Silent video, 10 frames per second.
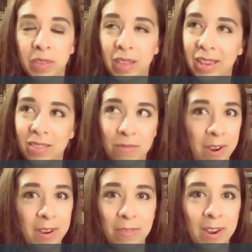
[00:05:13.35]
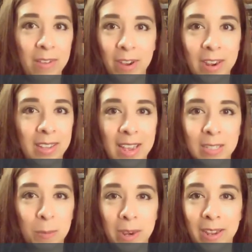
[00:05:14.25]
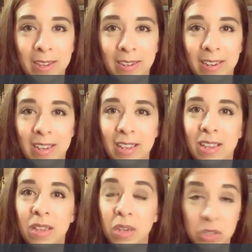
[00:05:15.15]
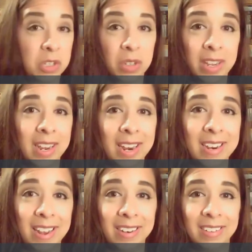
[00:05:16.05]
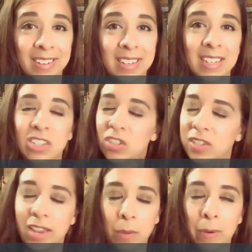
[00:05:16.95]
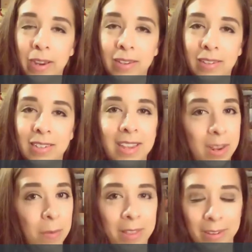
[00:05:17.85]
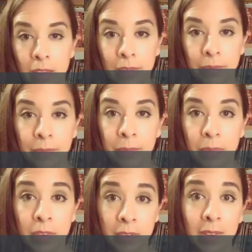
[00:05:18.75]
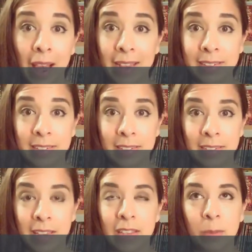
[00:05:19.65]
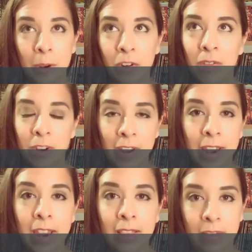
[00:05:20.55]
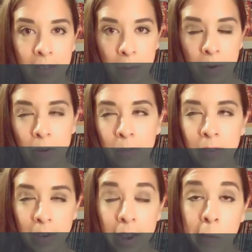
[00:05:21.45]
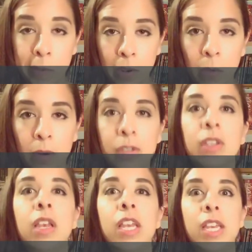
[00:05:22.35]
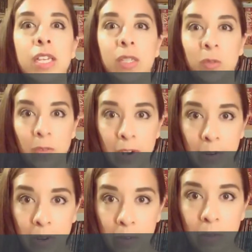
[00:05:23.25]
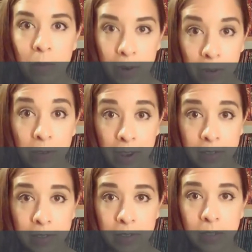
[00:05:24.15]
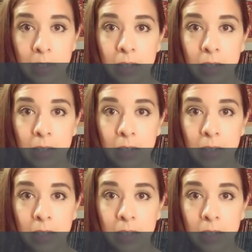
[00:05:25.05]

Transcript: like the very, very, very last minute, you're still gonna get it done. Just take a break, take a breather. This class, especially if you're taking it in the summer, if it's an 8-week course, is very, very fast.